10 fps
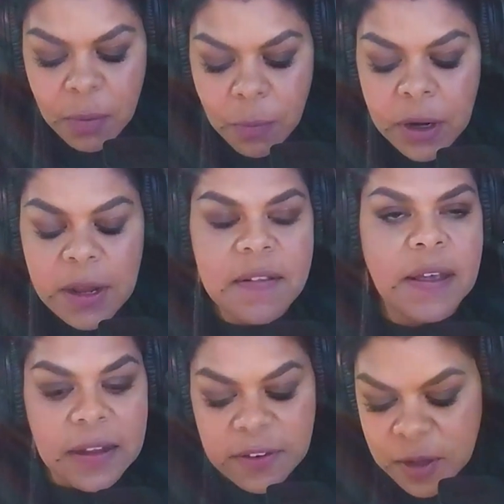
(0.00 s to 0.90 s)
What is
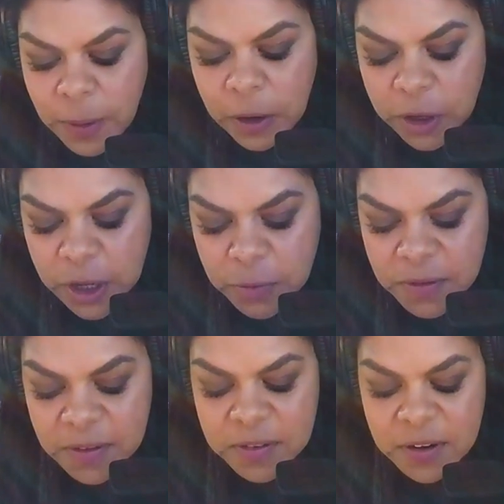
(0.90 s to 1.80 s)
antibiotic
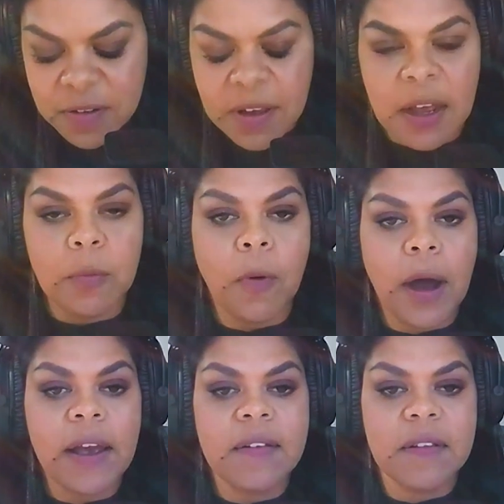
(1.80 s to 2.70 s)
resistance and
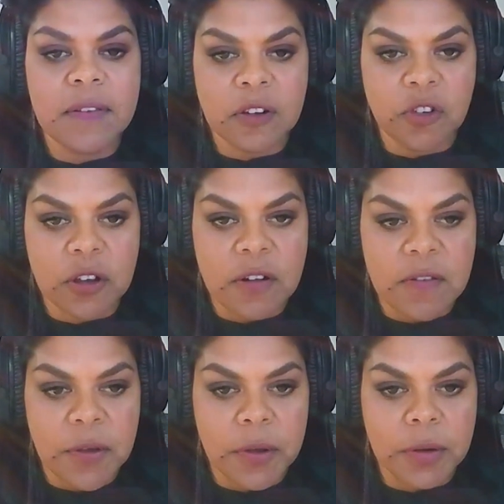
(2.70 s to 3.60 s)
why is it such a
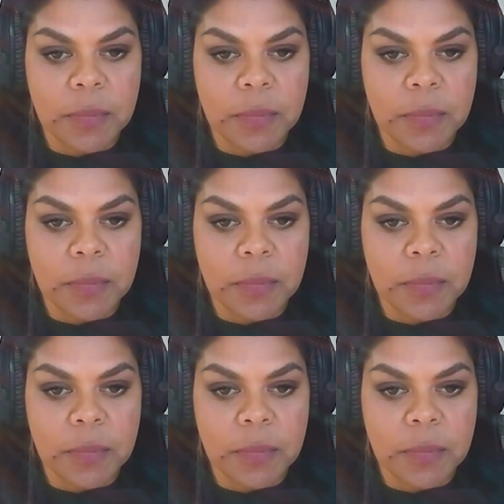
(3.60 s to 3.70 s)
concern?